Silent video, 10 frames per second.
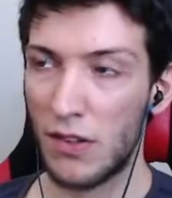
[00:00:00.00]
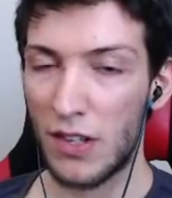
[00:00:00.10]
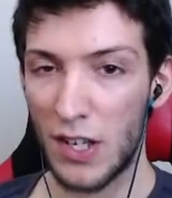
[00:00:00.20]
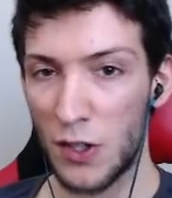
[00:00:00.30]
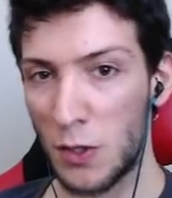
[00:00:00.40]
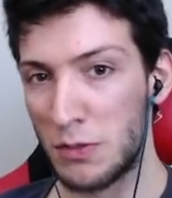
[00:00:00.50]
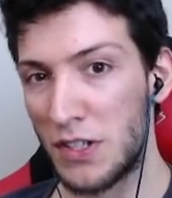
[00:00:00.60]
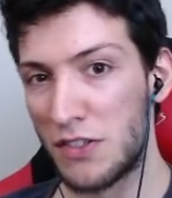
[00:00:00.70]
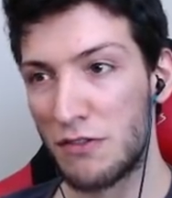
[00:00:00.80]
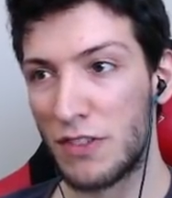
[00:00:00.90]
So I hope
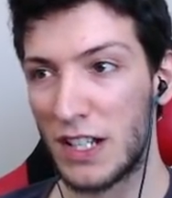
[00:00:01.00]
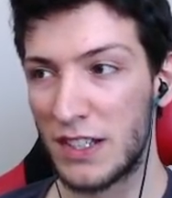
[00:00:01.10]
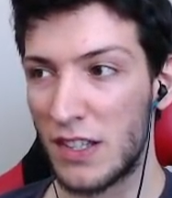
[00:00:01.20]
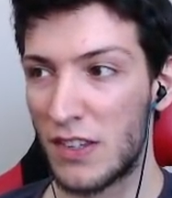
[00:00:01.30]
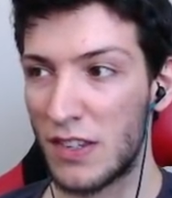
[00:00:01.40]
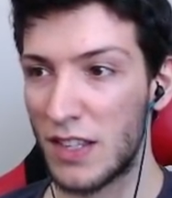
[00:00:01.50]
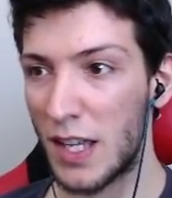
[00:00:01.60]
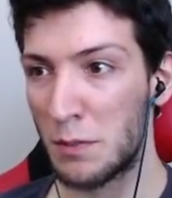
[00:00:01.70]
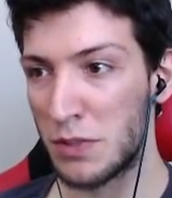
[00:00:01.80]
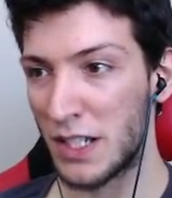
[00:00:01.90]
that you find this
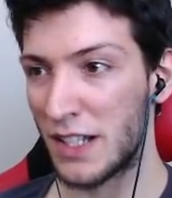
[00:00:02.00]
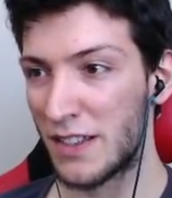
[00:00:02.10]
gameplay